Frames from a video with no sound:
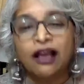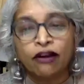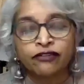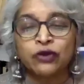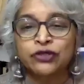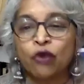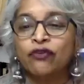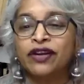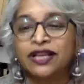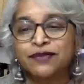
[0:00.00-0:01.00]
Of course,
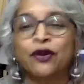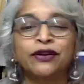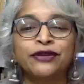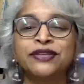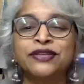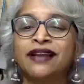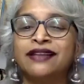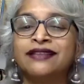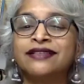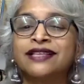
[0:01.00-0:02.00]
COVID has brought new
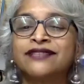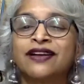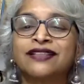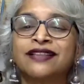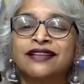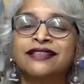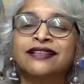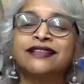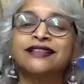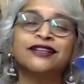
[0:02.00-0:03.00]
challenges as far as that is
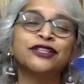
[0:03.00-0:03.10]
concerned.